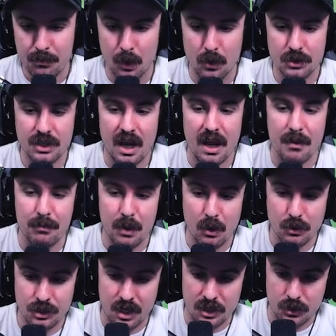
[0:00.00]
Bullseye.
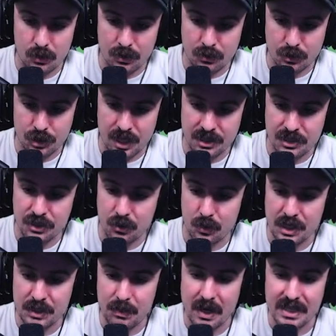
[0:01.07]
Bow shots critical chances
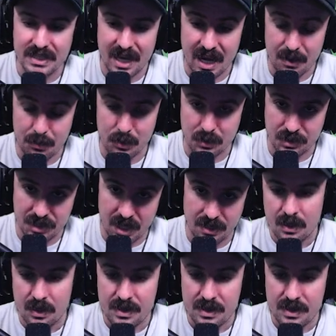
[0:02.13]
increased by 10%.